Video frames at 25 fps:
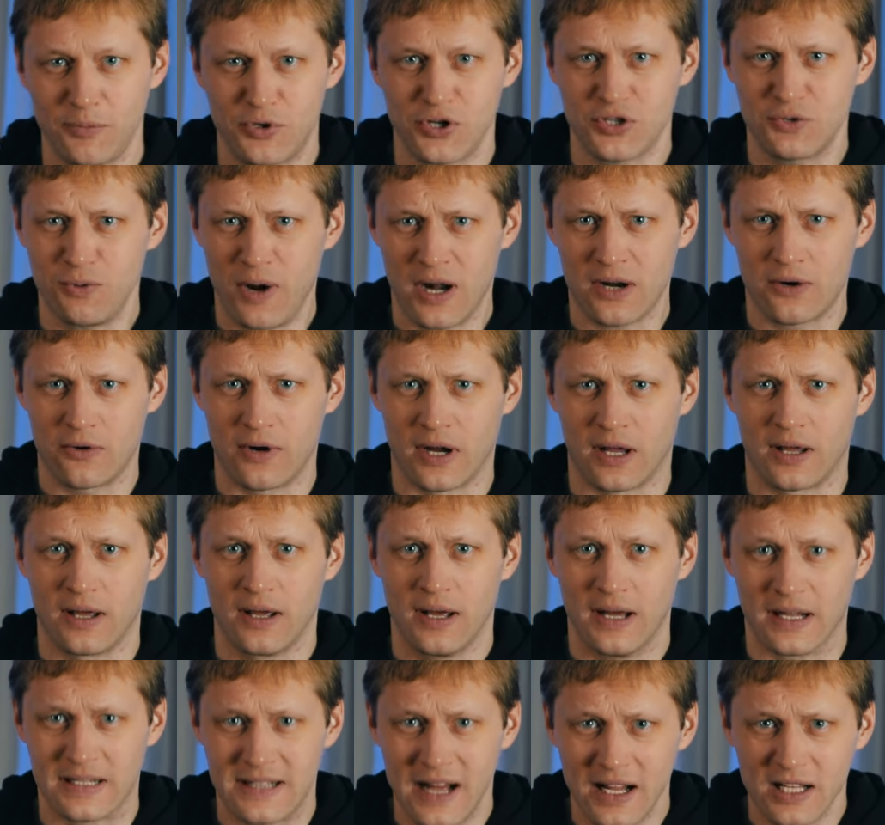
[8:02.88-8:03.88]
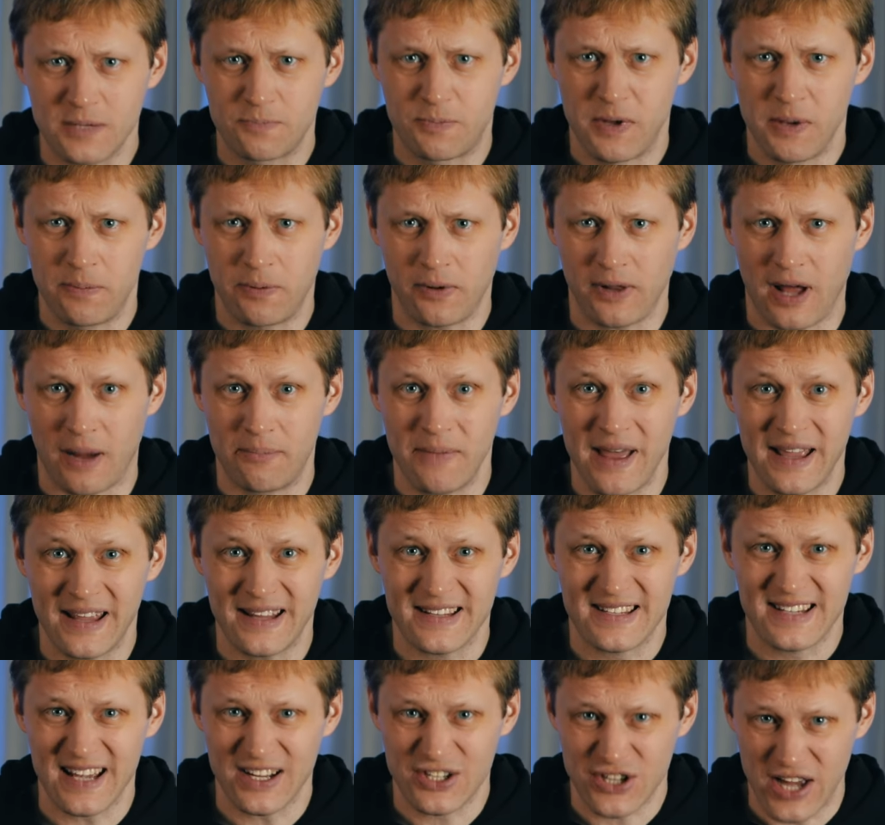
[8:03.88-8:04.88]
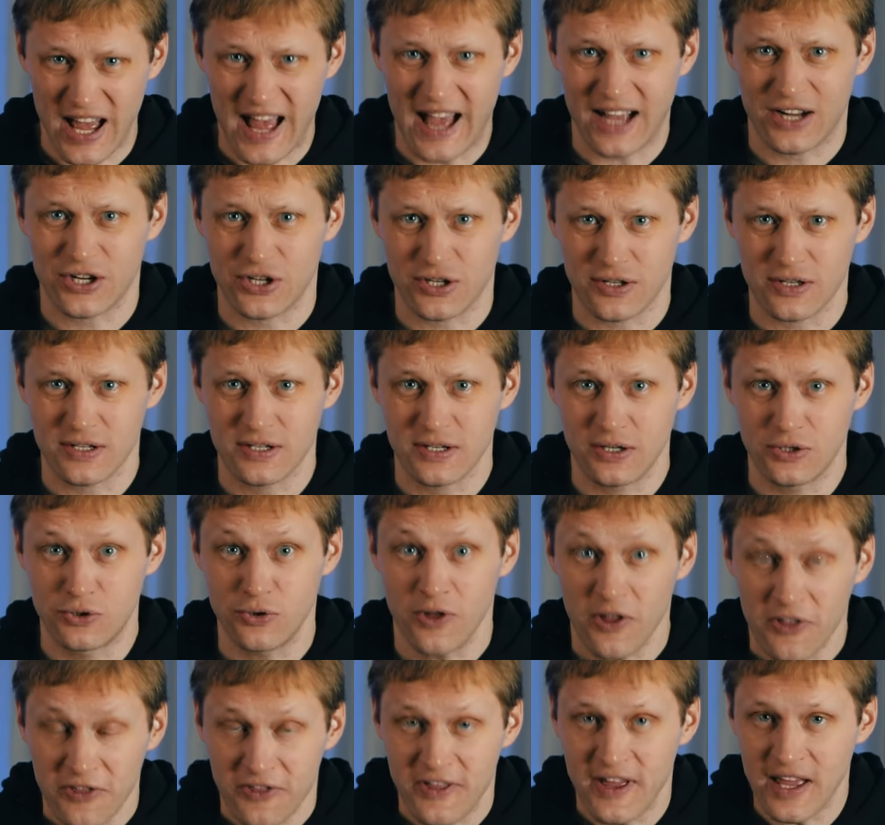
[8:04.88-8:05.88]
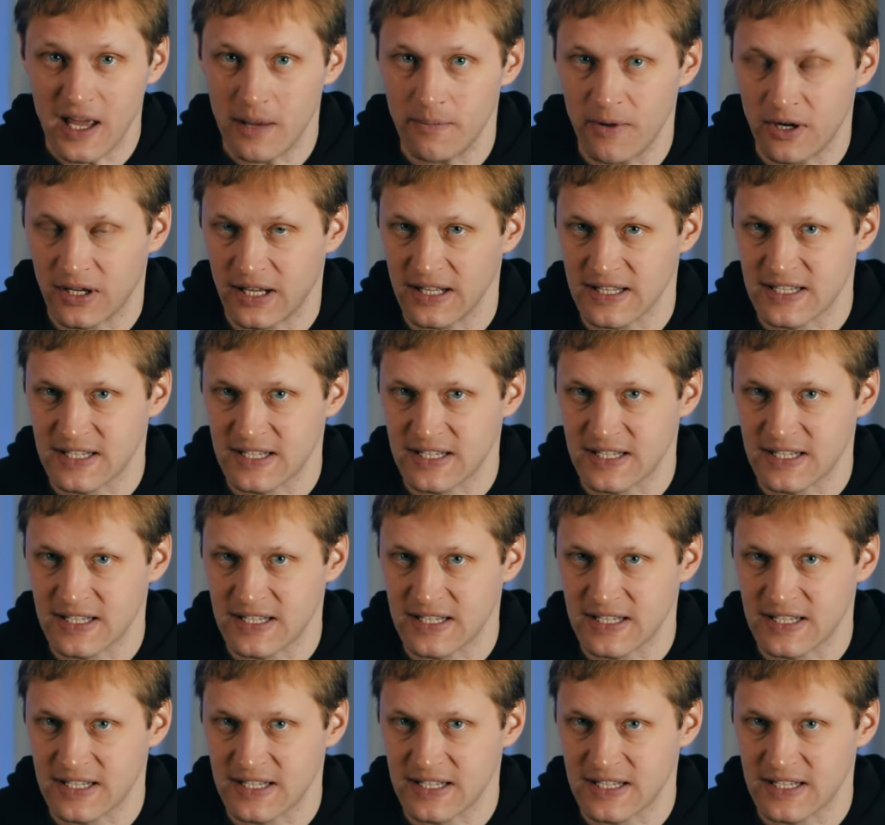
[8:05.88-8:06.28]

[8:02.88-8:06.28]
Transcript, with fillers: I'm just wondering, adult people are making such actions, do they think about